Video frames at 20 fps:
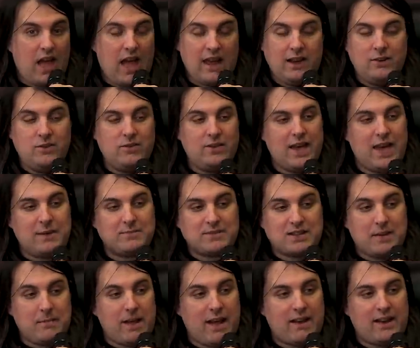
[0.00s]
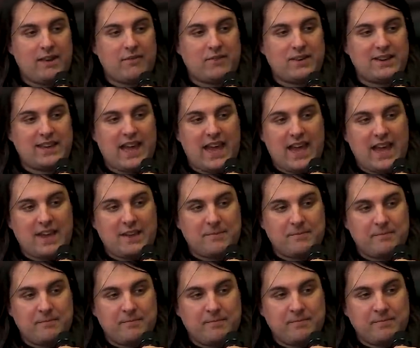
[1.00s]
and new games come out every day.
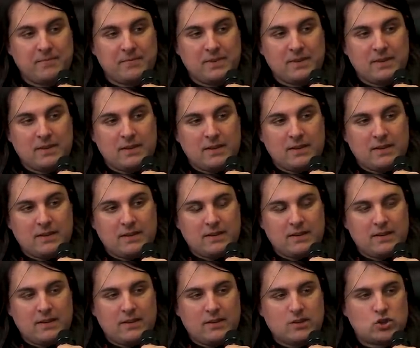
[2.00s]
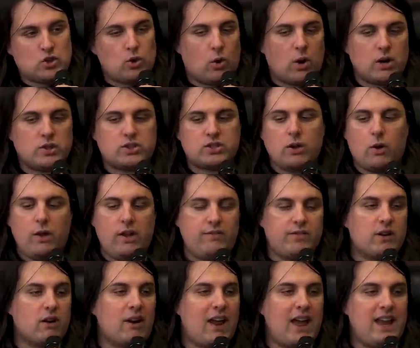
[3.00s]
Uh, sure, sure. So
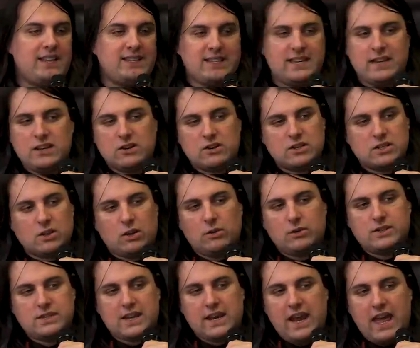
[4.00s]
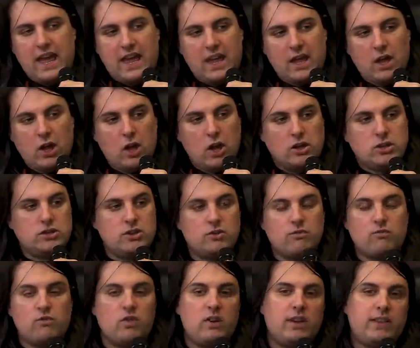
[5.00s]
if you're 18 years old today, do
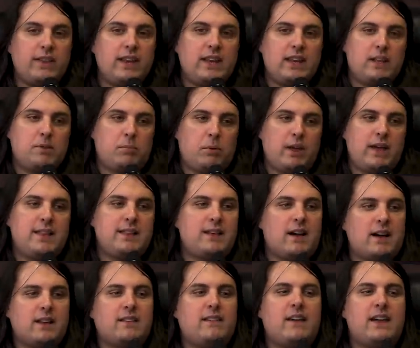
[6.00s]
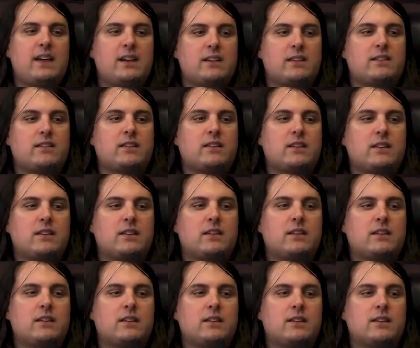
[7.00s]
you really need to play DuckTales?
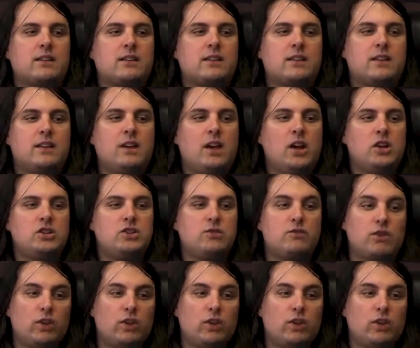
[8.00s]
Do